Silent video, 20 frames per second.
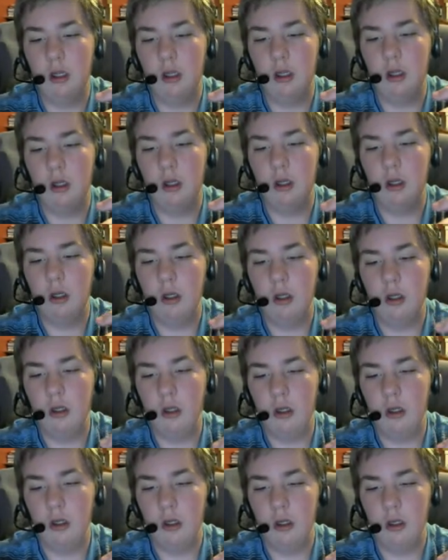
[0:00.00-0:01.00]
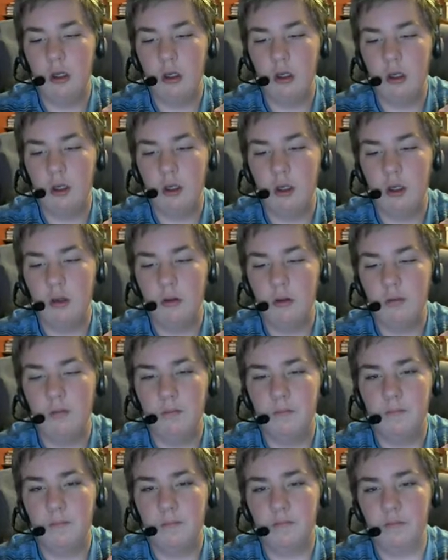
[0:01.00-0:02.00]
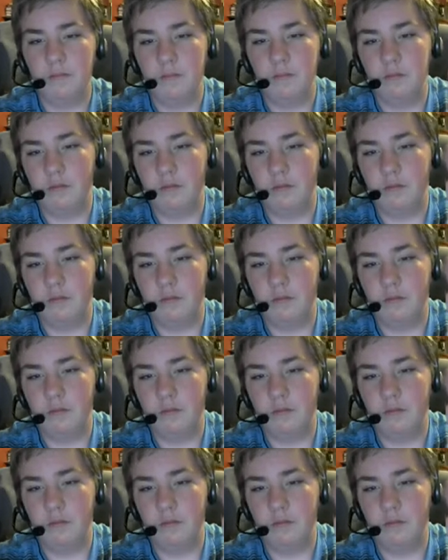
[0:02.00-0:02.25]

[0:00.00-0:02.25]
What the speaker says: [no speech]